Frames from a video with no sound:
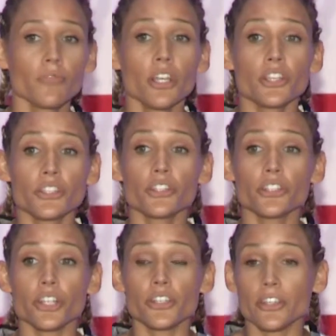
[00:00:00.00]

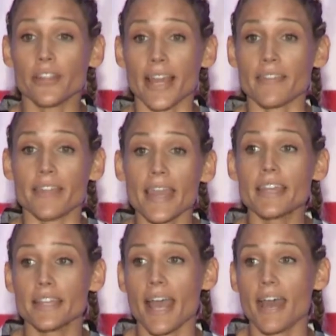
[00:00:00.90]
you're like, they
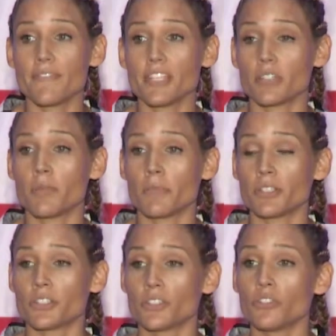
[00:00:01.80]
could have these
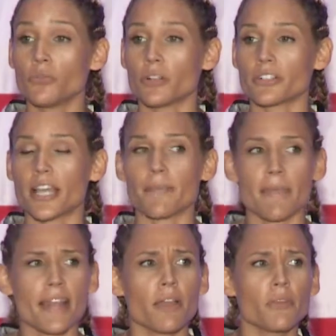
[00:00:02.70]
moments too where it's like,
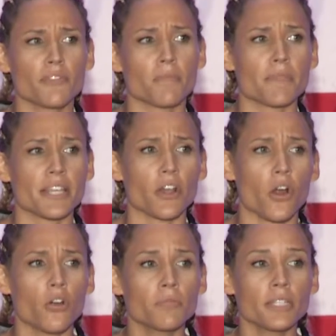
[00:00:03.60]
man, I went from being
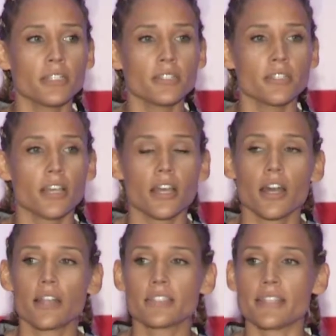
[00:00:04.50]
homeless
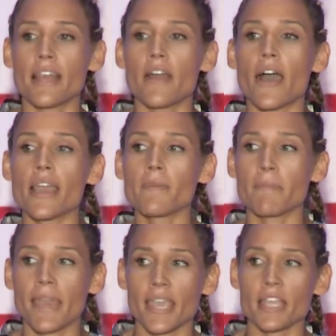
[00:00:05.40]
to now I am
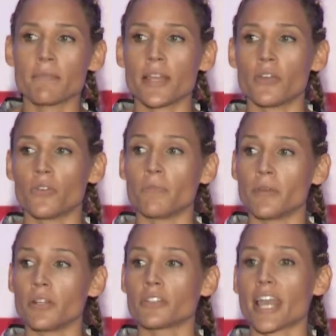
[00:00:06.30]
paying my own
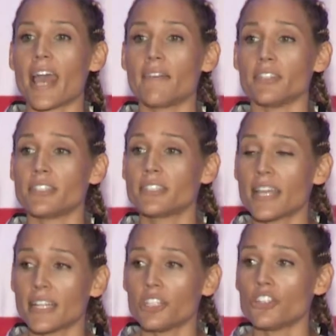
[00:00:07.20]
bills. I have a
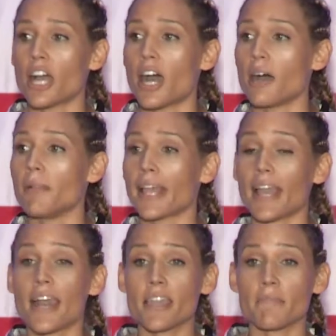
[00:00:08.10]
steady job. Like,
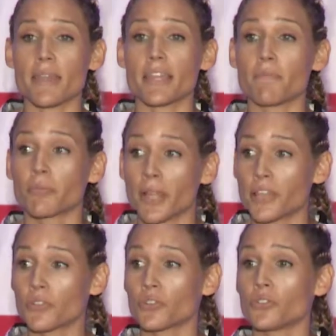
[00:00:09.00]
I am making
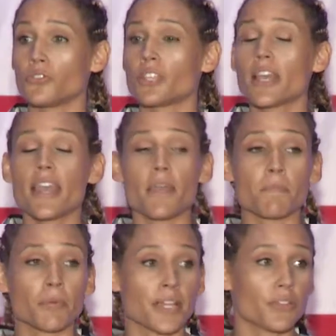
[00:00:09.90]
breakthroughs
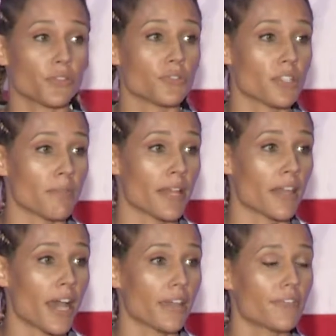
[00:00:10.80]
in my
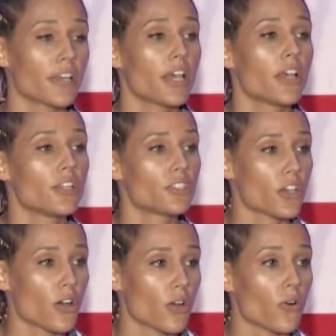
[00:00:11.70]
life.
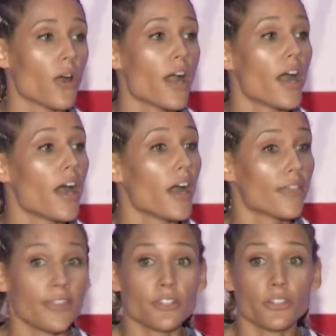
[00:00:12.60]
So
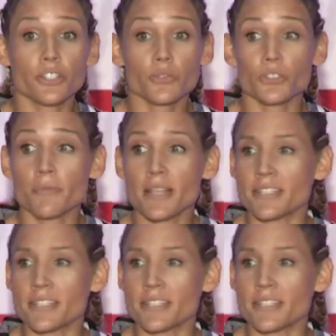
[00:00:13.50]
this was amazing.